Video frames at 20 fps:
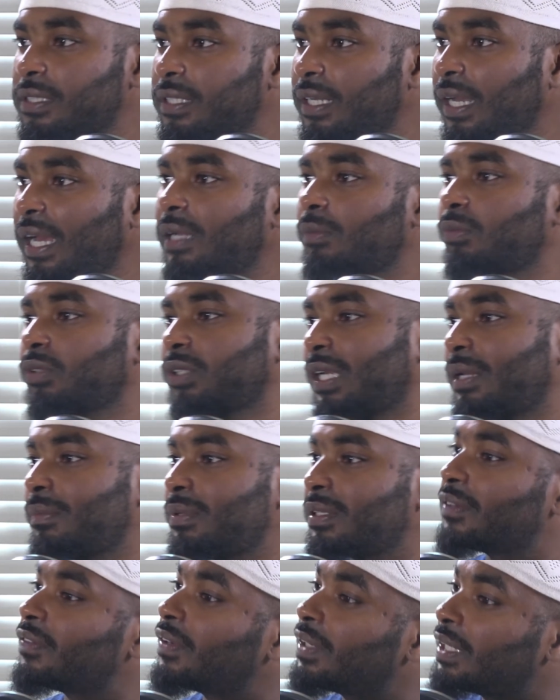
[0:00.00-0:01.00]
Yeah. And Al Mutanabbi
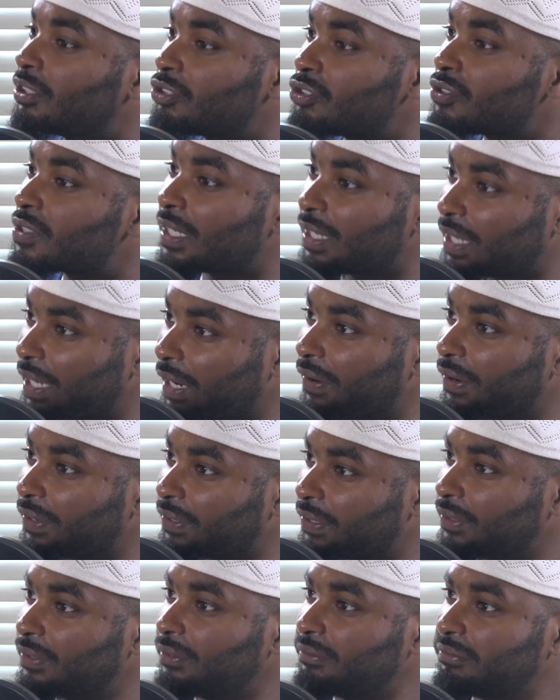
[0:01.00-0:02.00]
is a very interesting
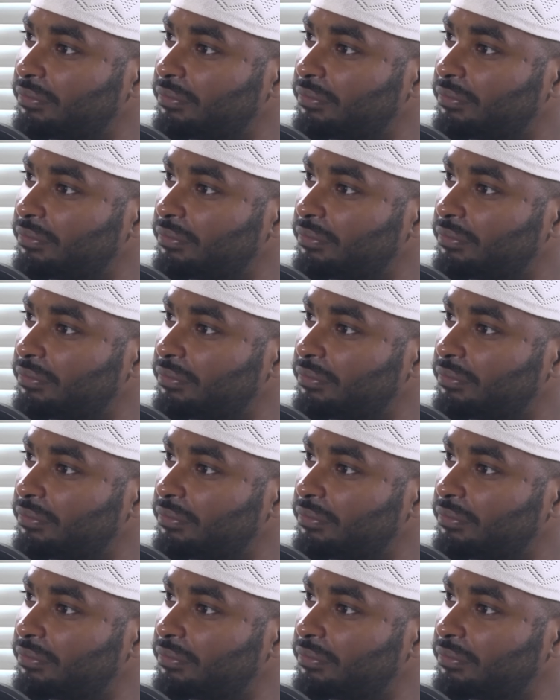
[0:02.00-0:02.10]
character.